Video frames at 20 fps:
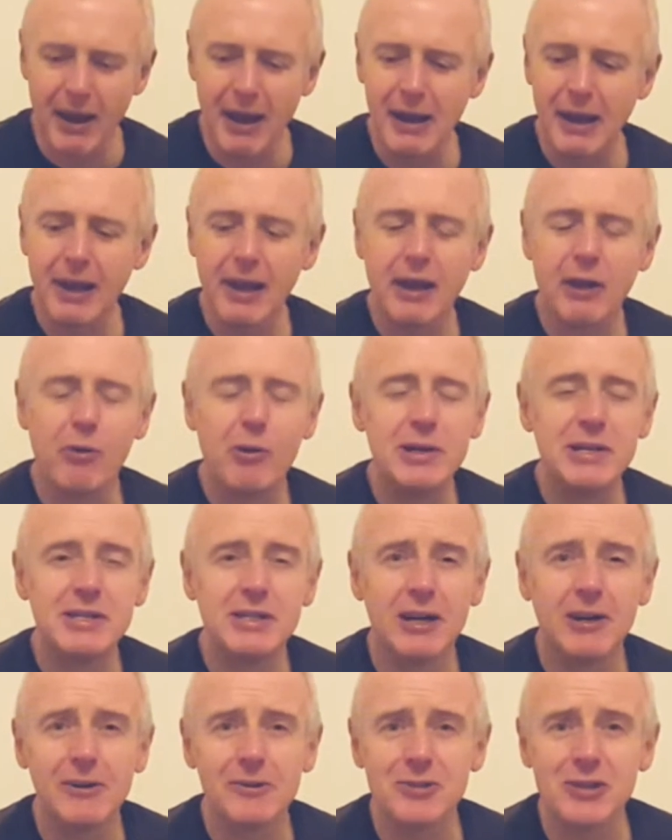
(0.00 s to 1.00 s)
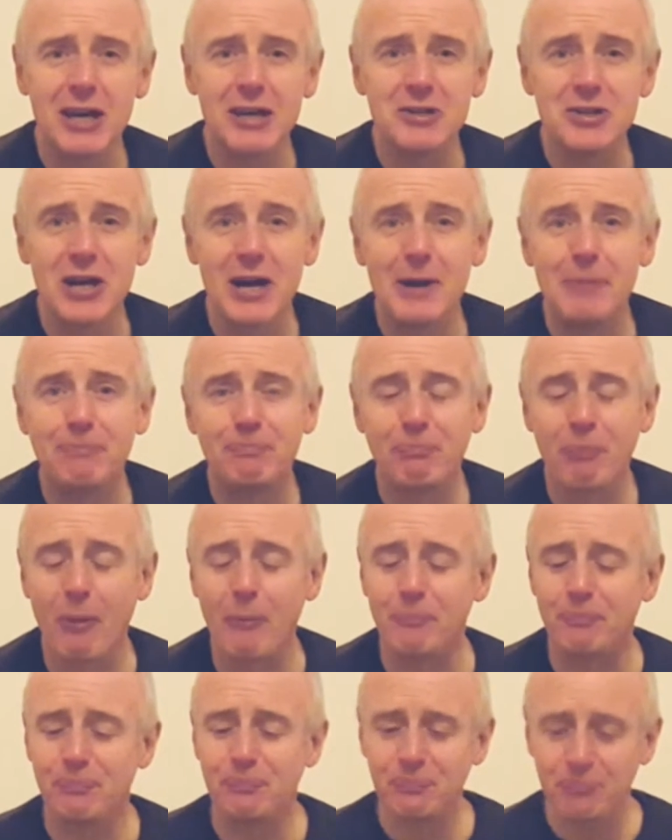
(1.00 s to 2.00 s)
like liquid tart tatin
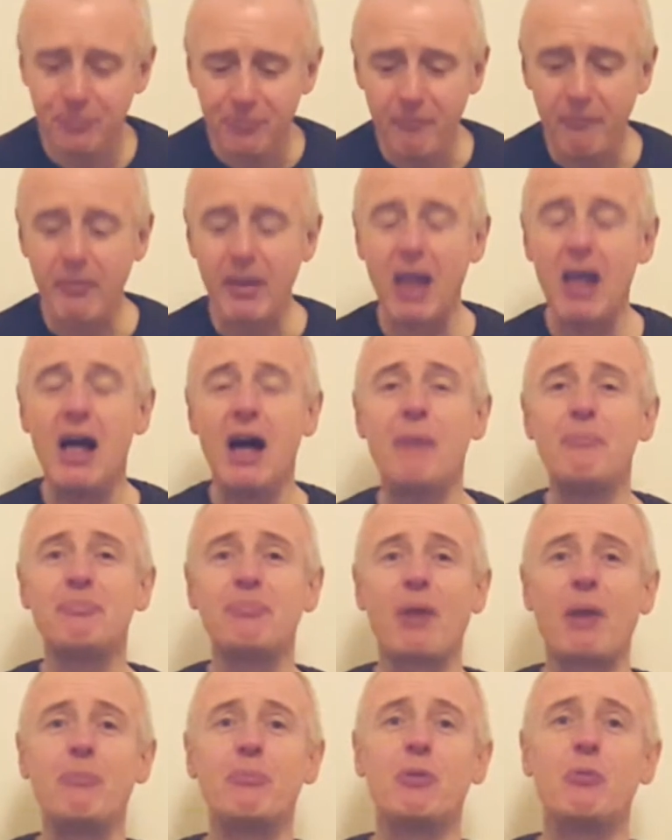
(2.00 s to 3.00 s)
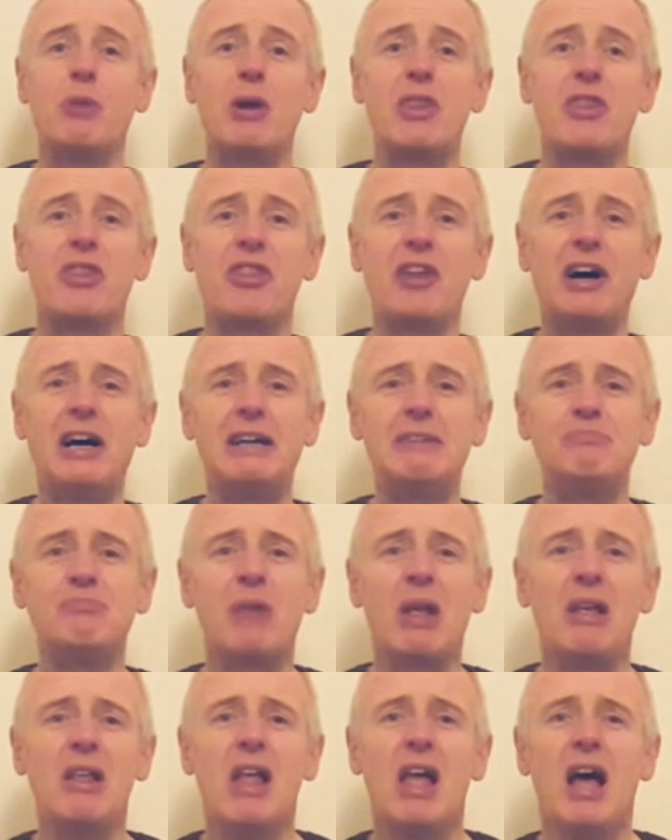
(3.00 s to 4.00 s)
um, with uh,
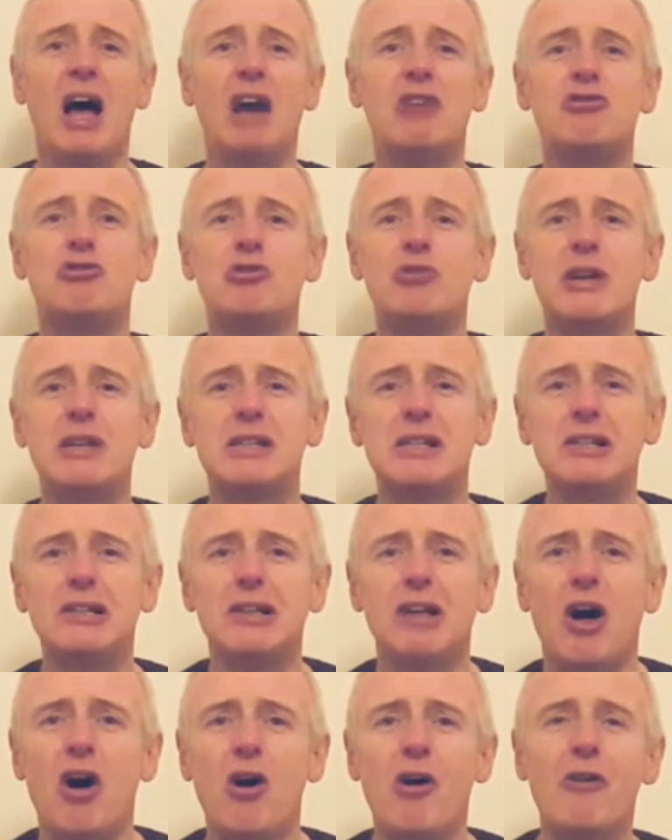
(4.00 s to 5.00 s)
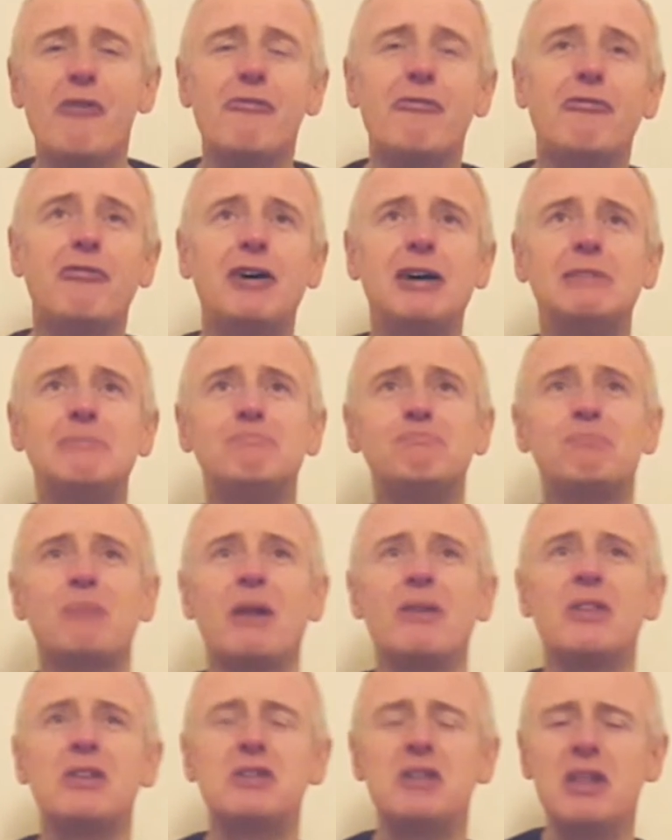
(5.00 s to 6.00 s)
a drizzle of, um,
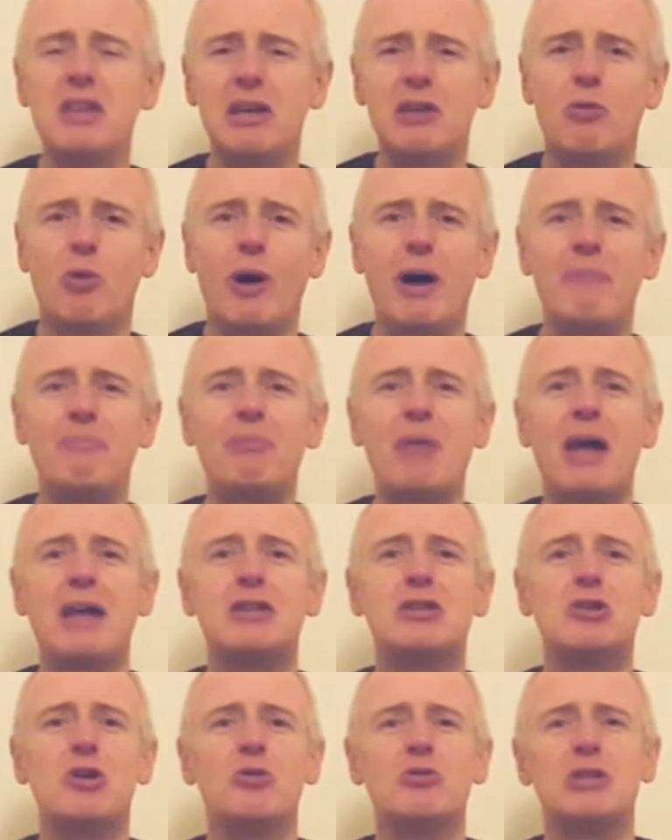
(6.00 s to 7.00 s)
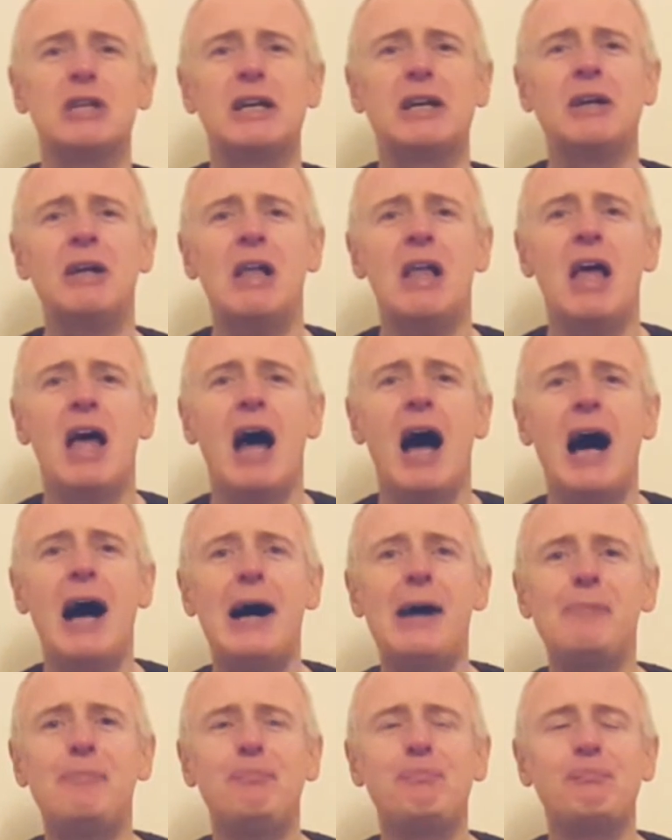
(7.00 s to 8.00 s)
there's something quite exotic,
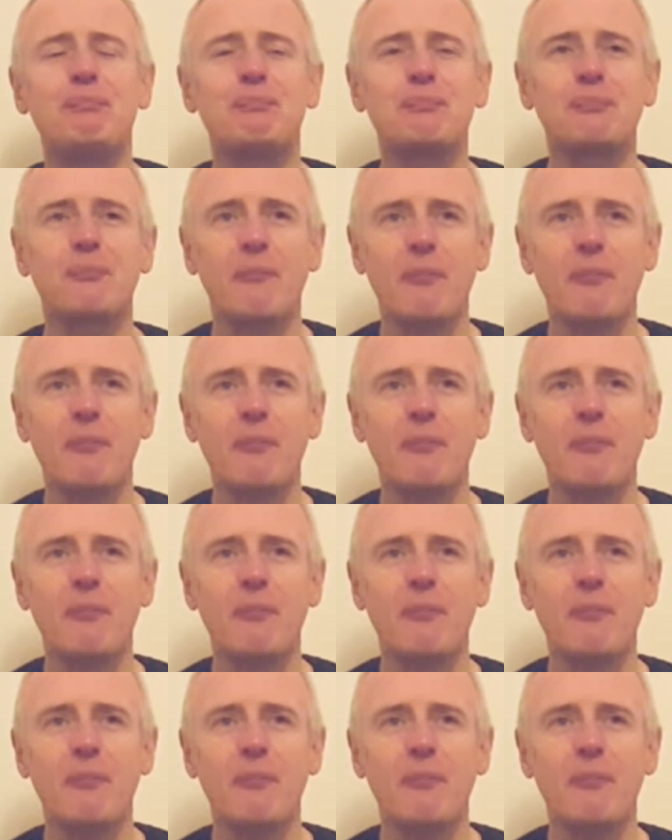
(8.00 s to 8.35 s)
um,